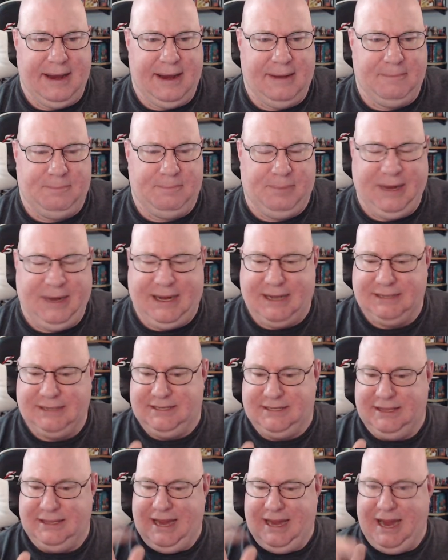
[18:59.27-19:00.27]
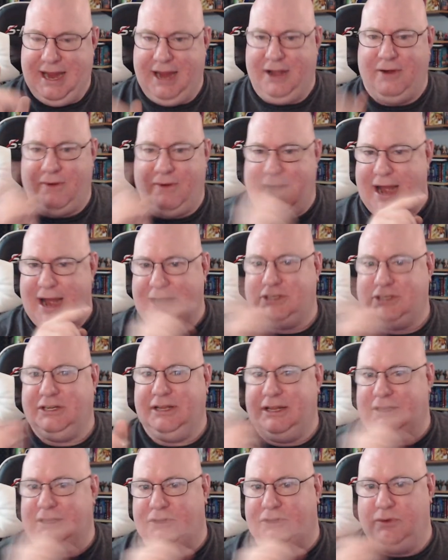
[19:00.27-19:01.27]
Because of the interaction
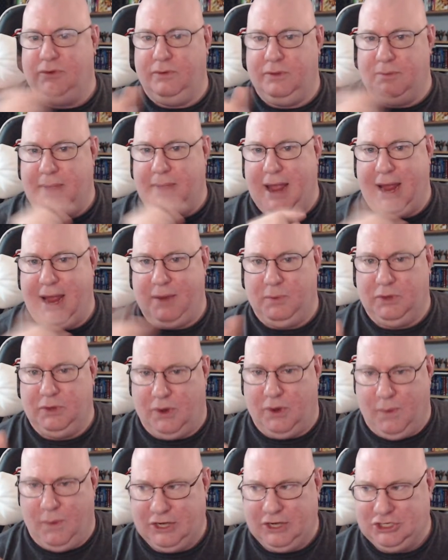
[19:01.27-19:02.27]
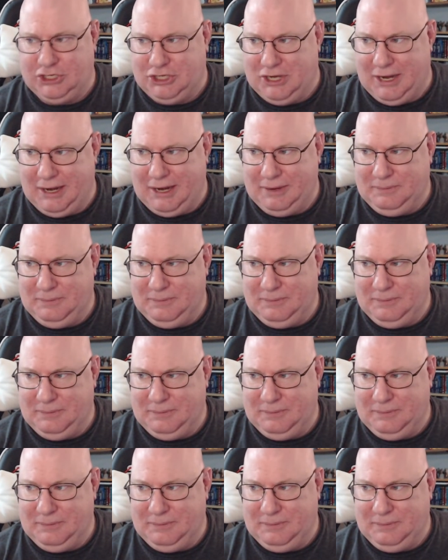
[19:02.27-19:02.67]
that the two of them had with the questioning.